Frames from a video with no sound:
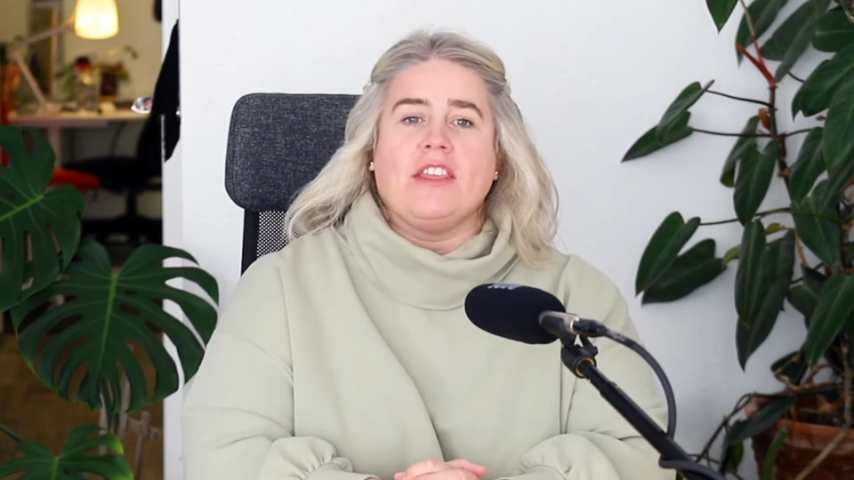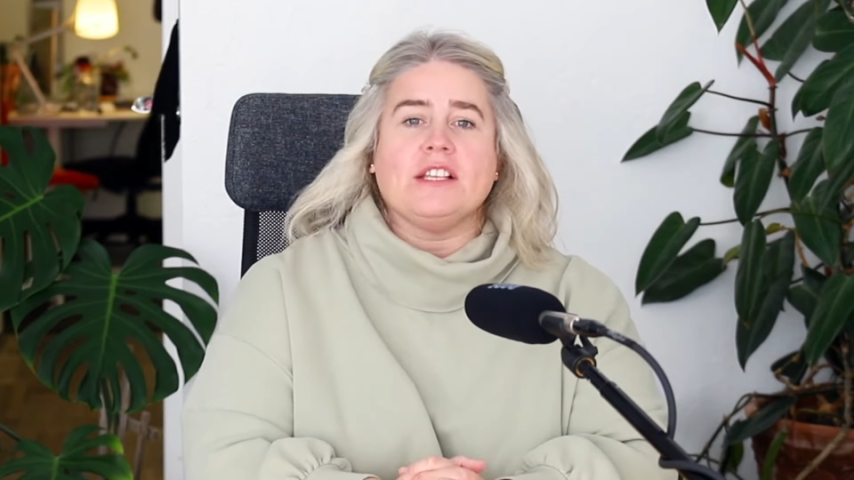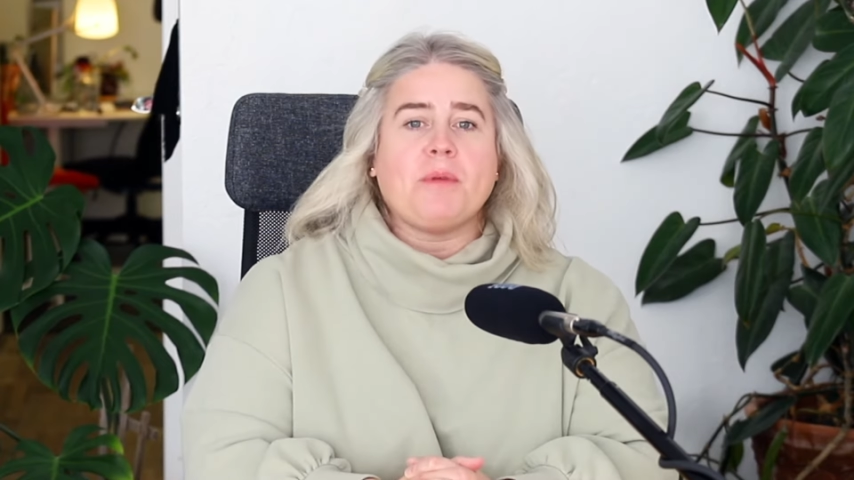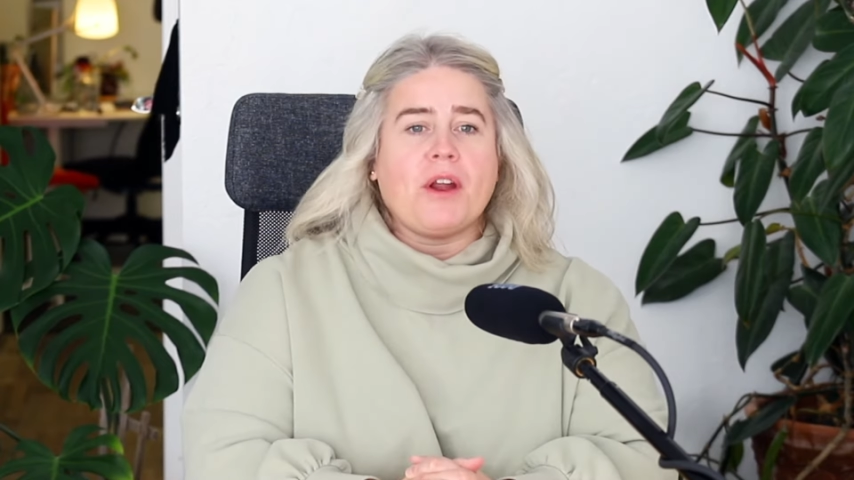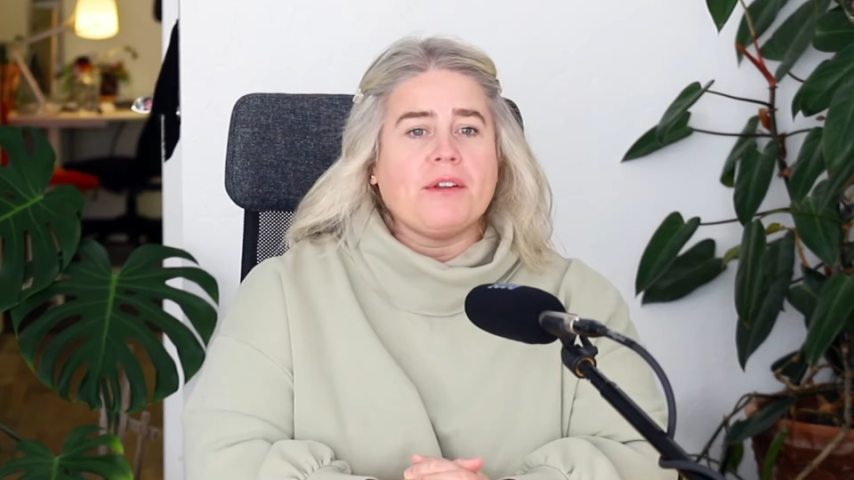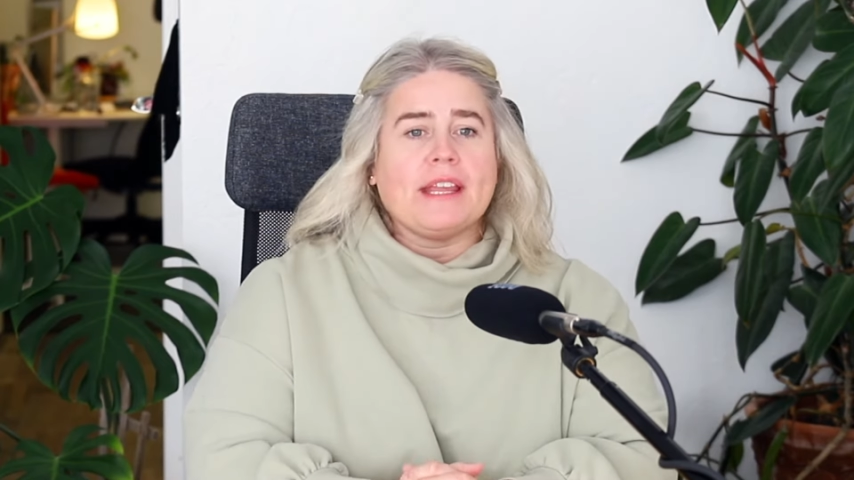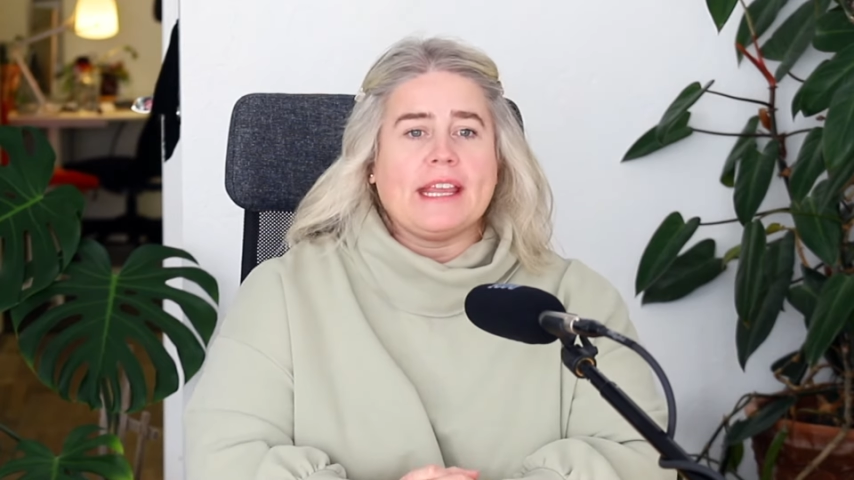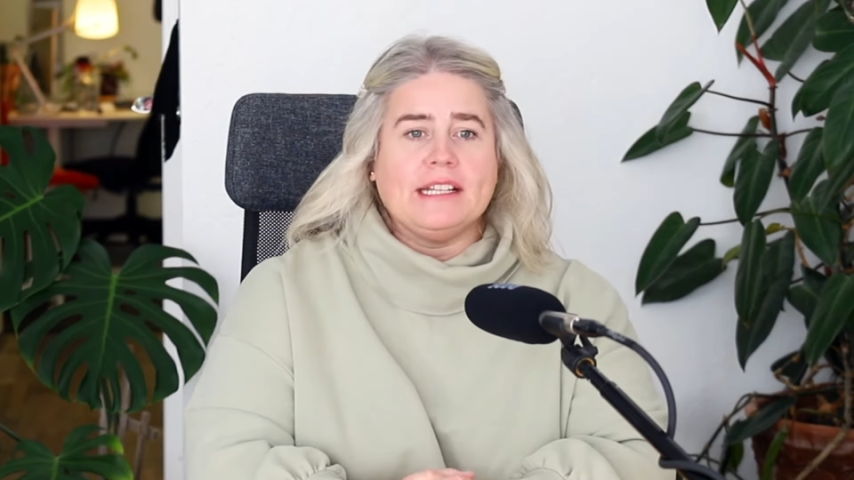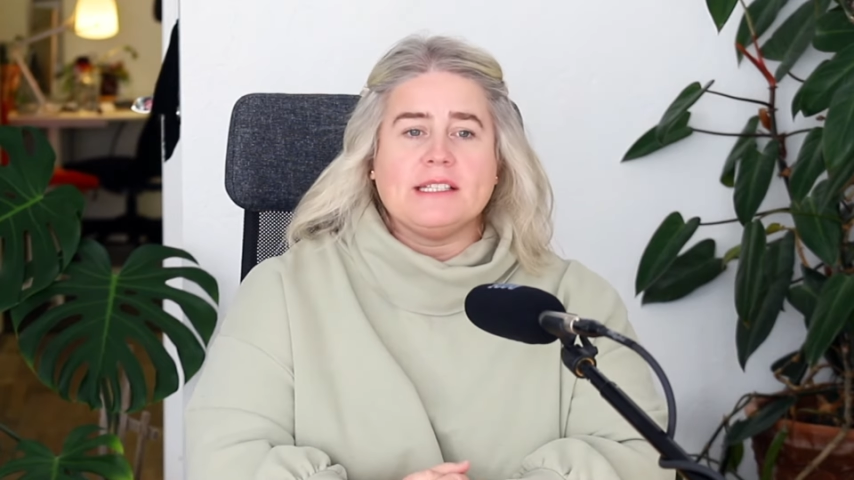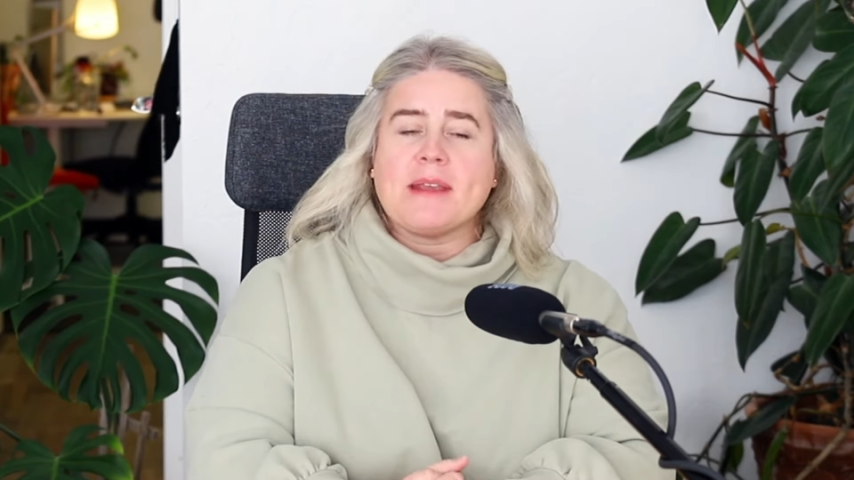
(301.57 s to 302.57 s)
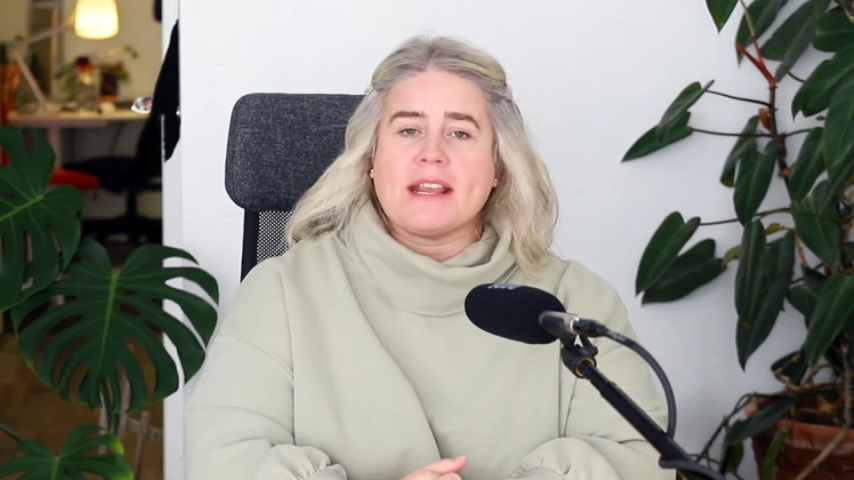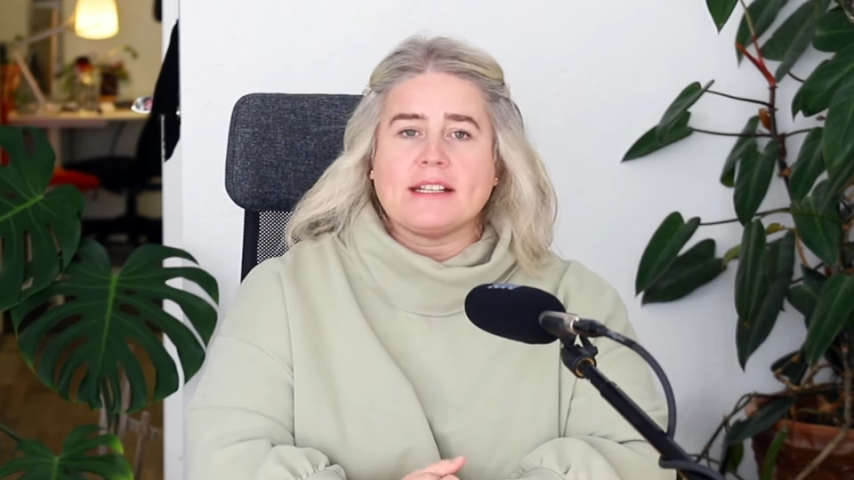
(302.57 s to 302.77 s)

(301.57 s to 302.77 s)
This part really gets me